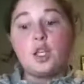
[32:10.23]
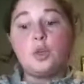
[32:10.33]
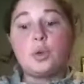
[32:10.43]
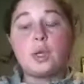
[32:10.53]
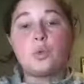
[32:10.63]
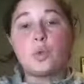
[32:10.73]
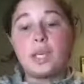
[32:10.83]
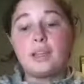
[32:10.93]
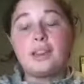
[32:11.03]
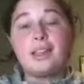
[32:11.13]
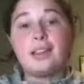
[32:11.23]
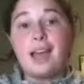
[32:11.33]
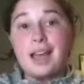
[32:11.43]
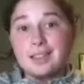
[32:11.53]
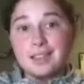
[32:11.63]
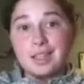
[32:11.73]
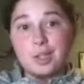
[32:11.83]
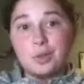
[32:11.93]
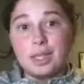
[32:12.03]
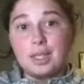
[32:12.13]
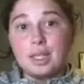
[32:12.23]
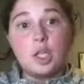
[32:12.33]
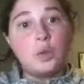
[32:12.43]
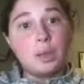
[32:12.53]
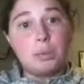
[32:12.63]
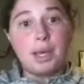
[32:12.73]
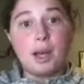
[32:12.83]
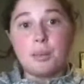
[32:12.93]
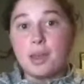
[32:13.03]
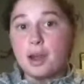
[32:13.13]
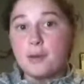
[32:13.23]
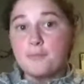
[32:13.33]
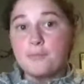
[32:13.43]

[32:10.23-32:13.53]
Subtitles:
you can read the last thing you did and you can pick up there.